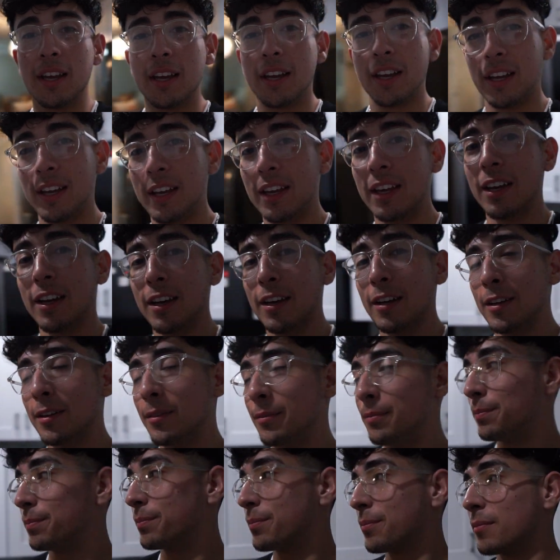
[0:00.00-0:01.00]

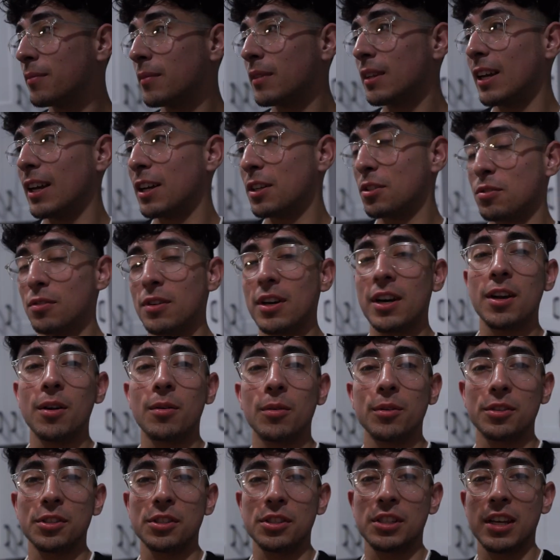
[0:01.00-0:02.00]
And yeah, so right now
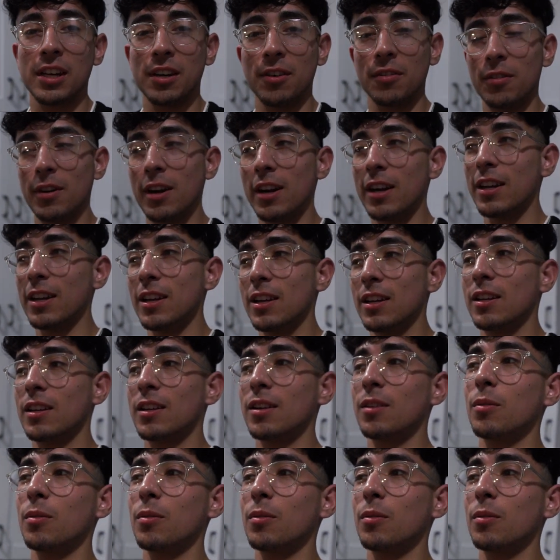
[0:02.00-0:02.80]
we're just getting ready.